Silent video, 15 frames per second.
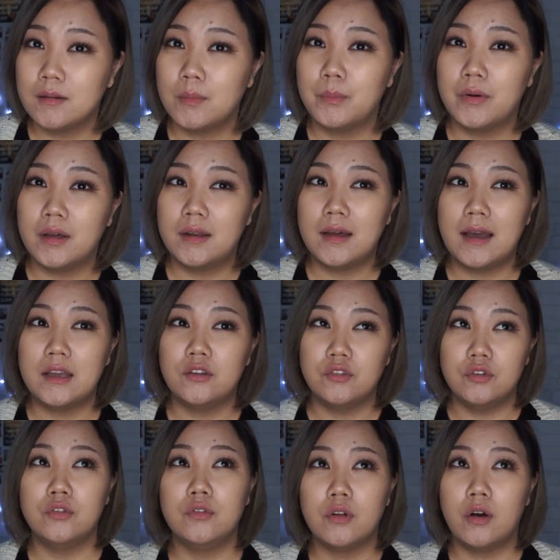but I
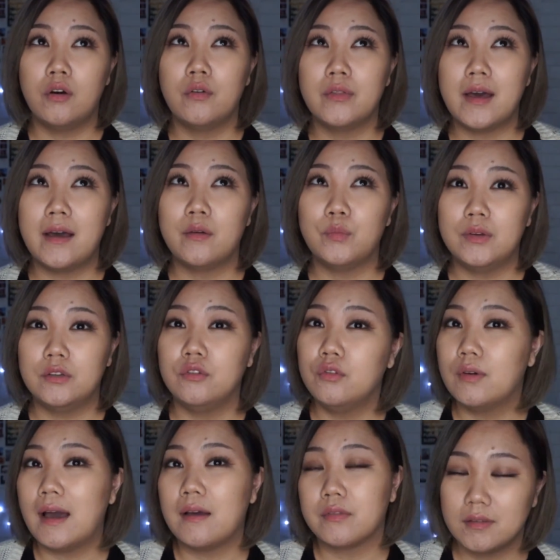do know that we do
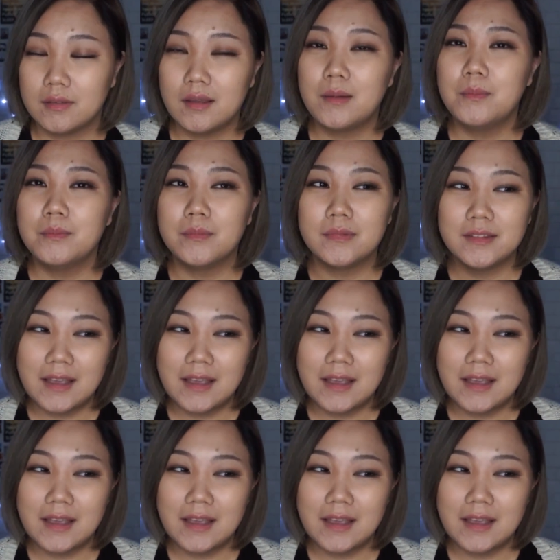have some